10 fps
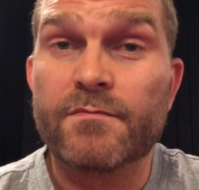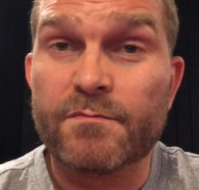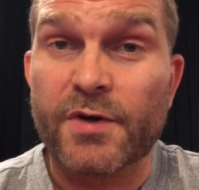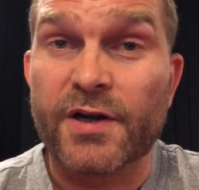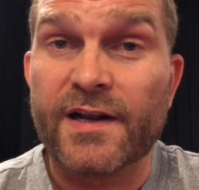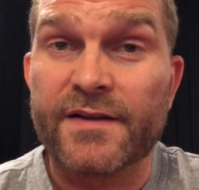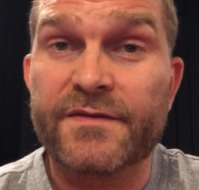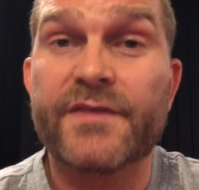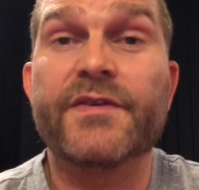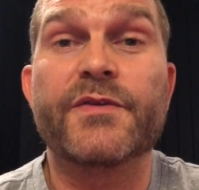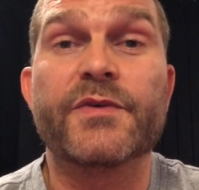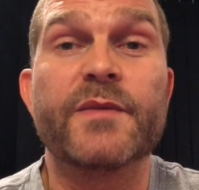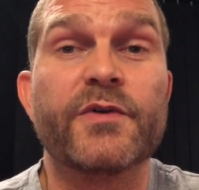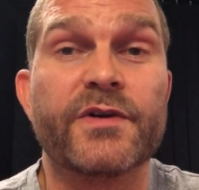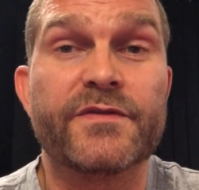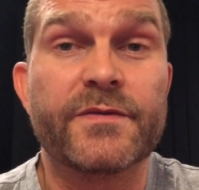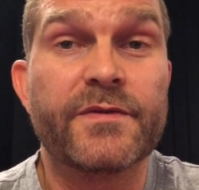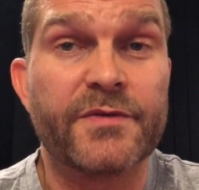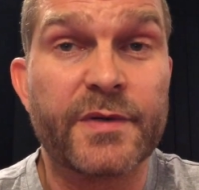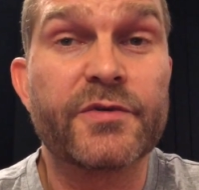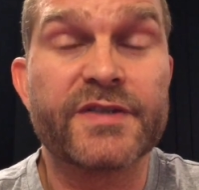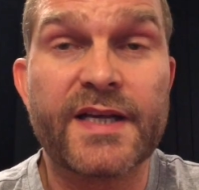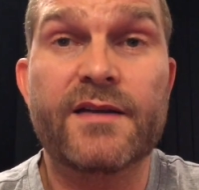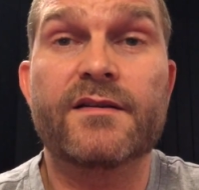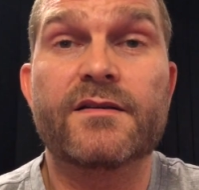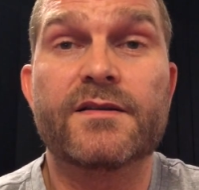bottled at 53.3%.